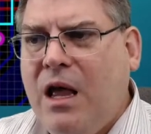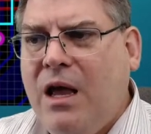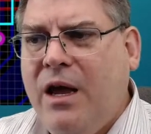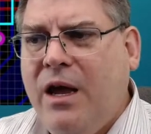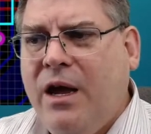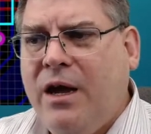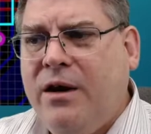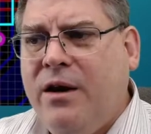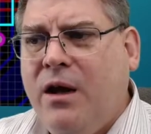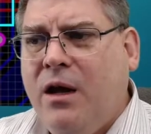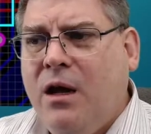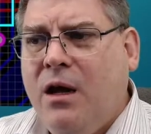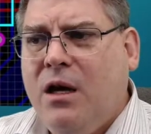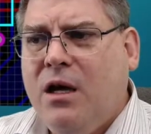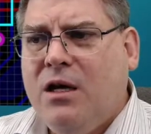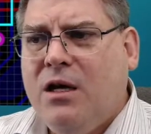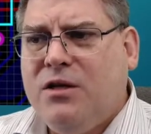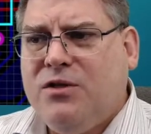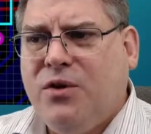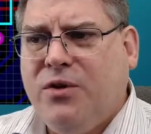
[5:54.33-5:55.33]
in
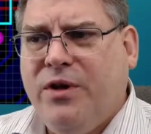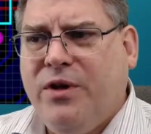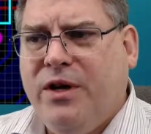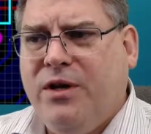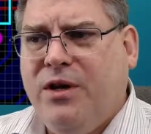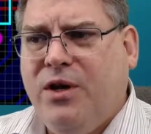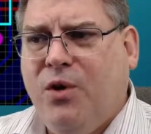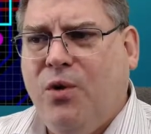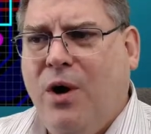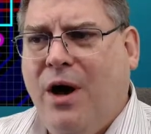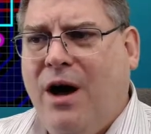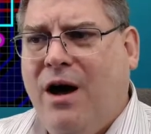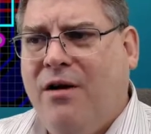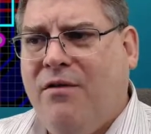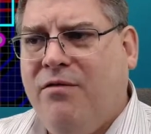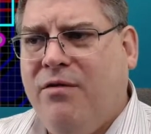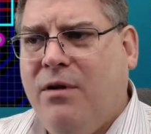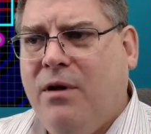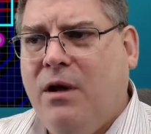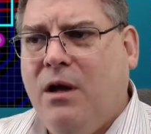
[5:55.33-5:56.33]
so that you
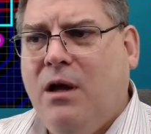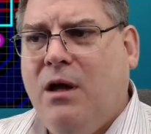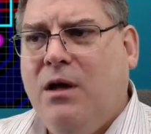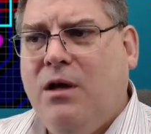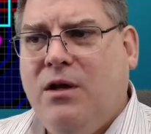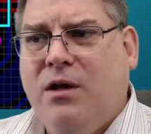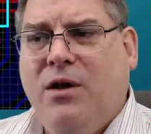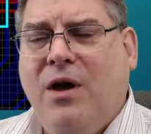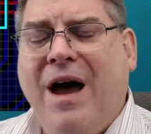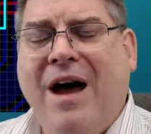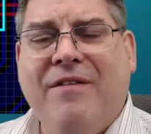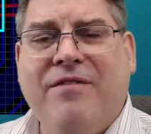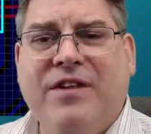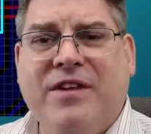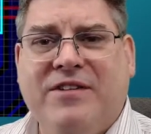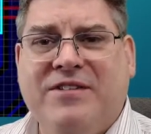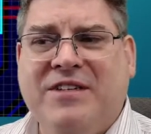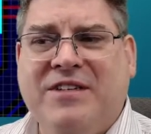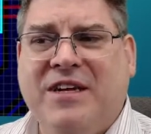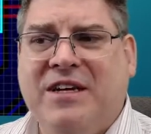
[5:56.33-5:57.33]
have
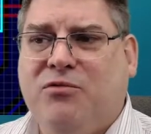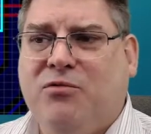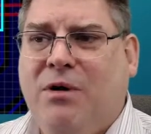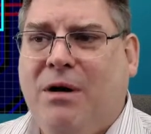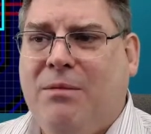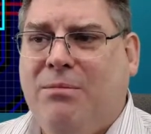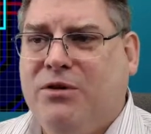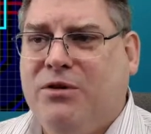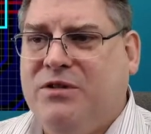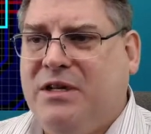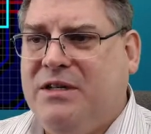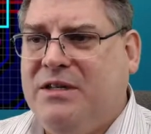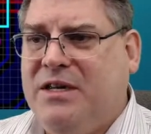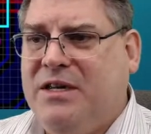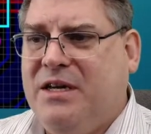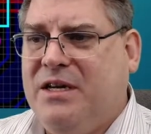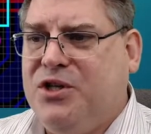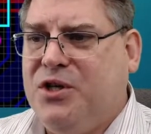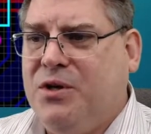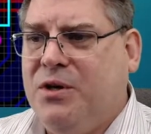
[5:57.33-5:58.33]
this nice
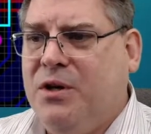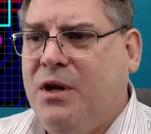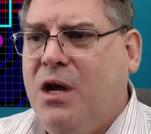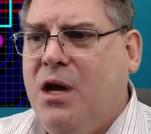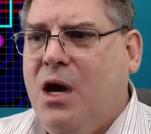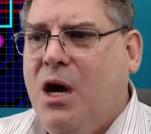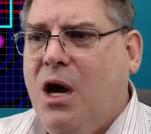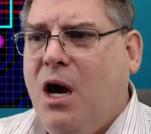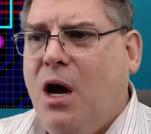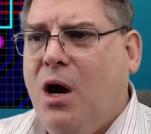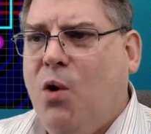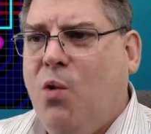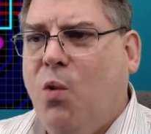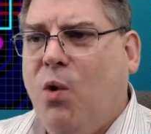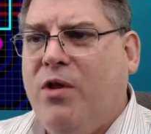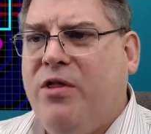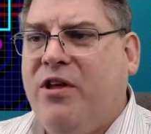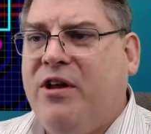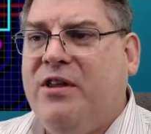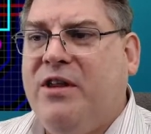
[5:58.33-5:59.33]
representation.
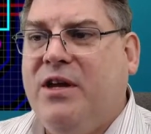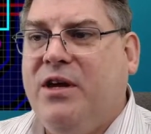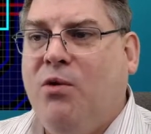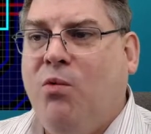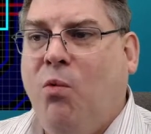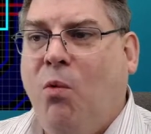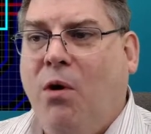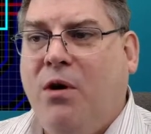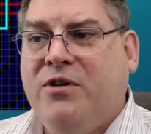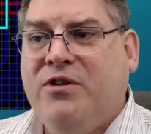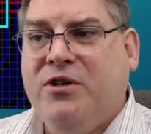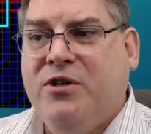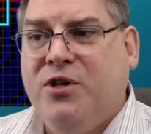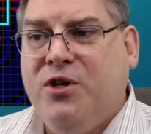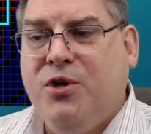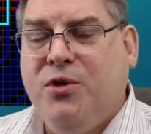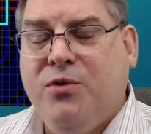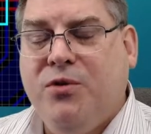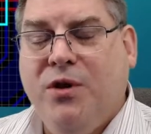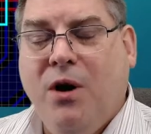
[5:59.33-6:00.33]
One thing that you want to
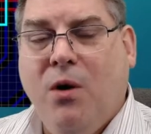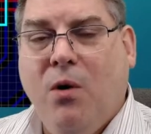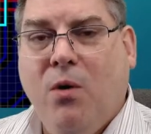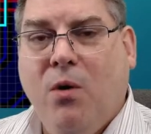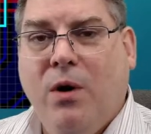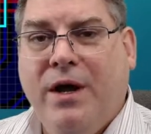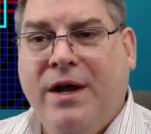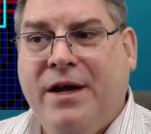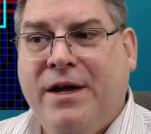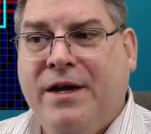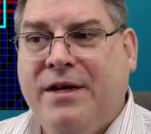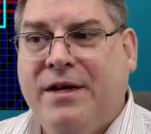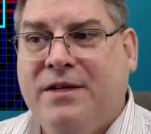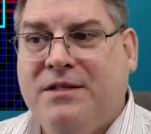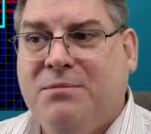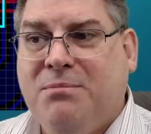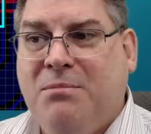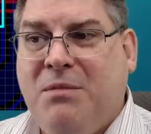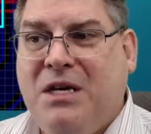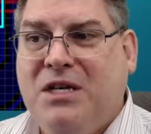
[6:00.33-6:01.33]
do though
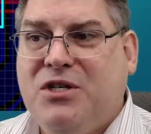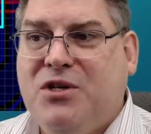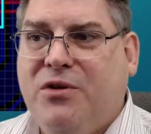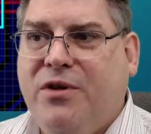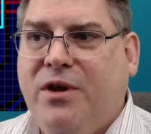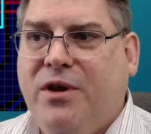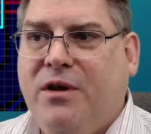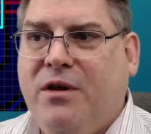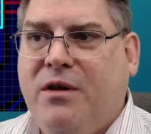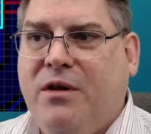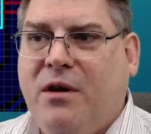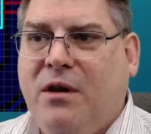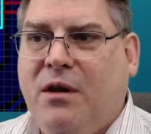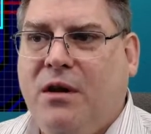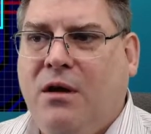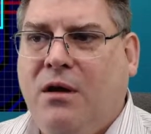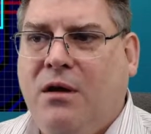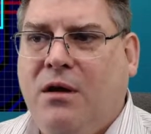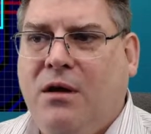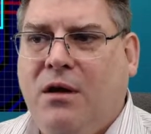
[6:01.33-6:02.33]
is make sure that
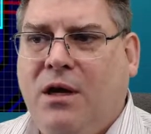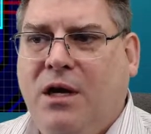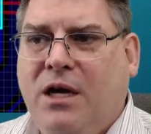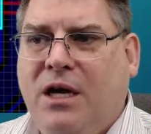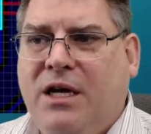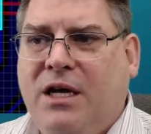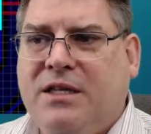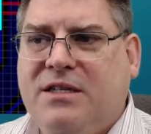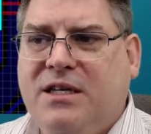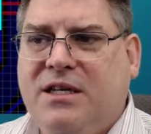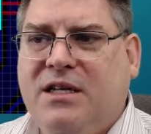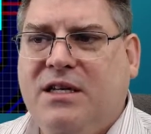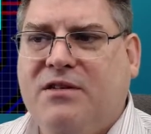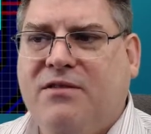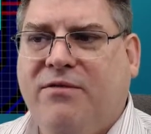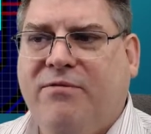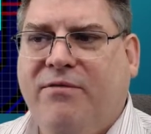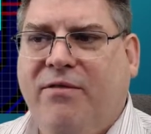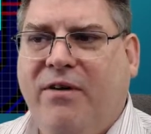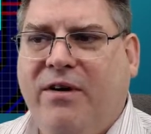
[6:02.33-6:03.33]
it's in
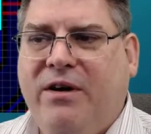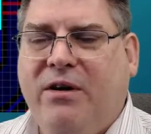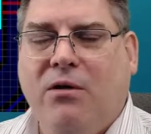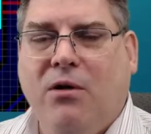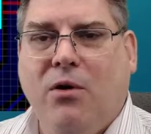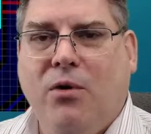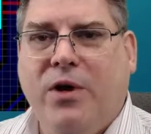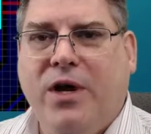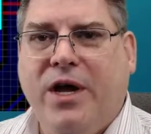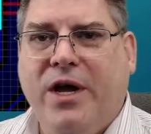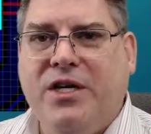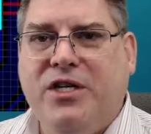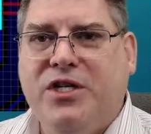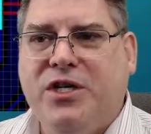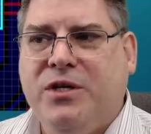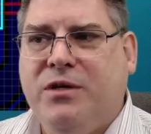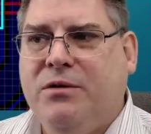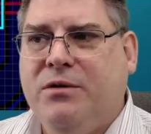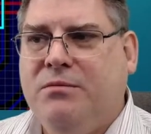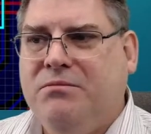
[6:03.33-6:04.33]
its final
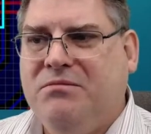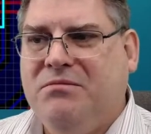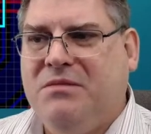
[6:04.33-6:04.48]
location